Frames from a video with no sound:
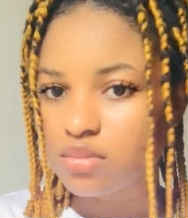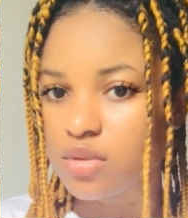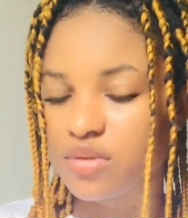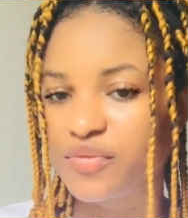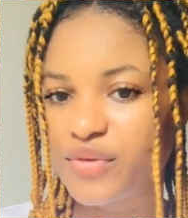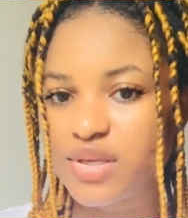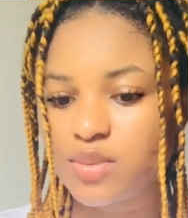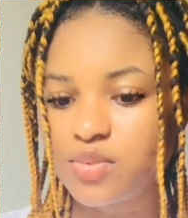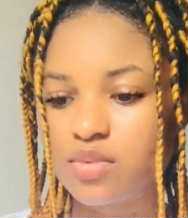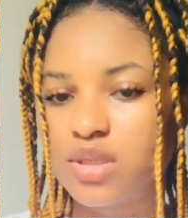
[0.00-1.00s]
on
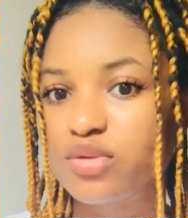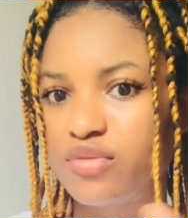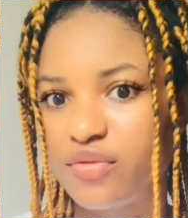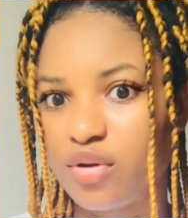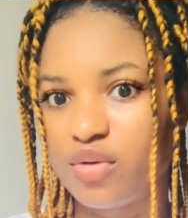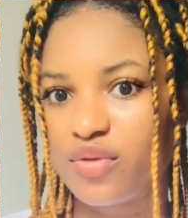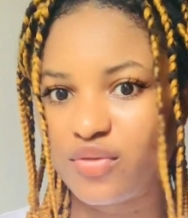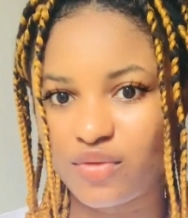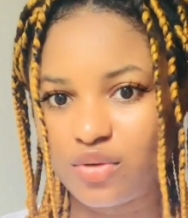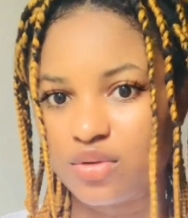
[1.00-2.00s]
Facebook, they do follow for
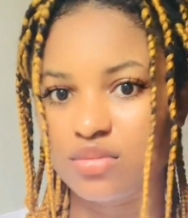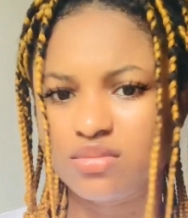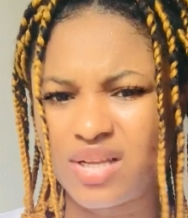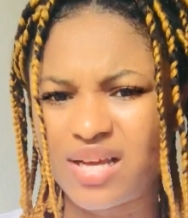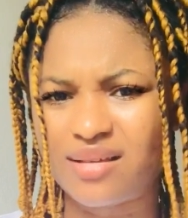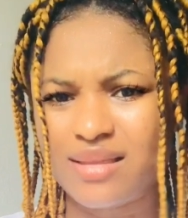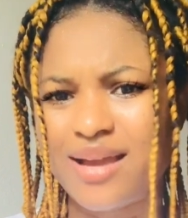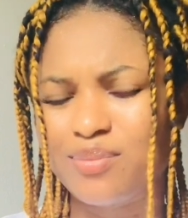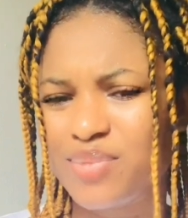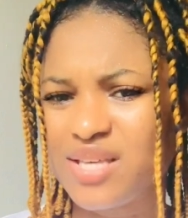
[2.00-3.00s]
follow, like their
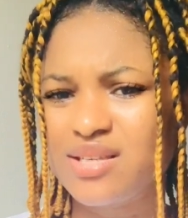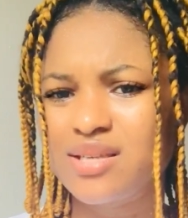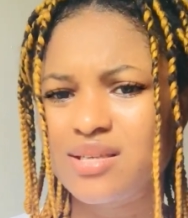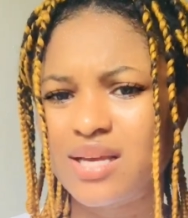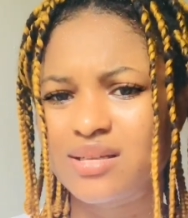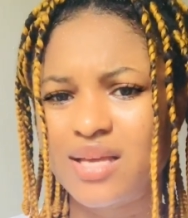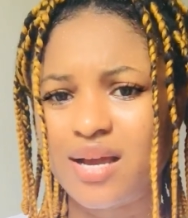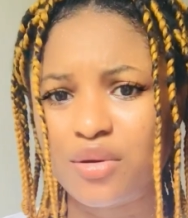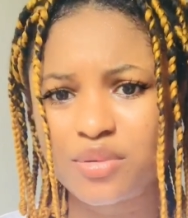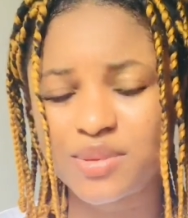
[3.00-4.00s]
pages and their
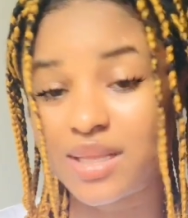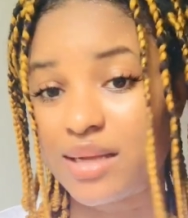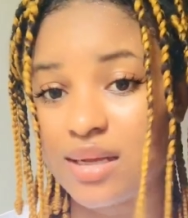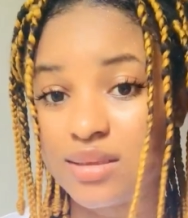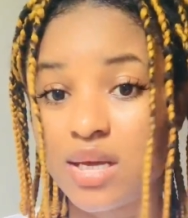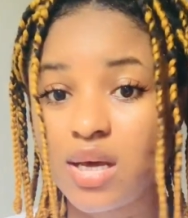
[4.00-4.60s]
groups like that.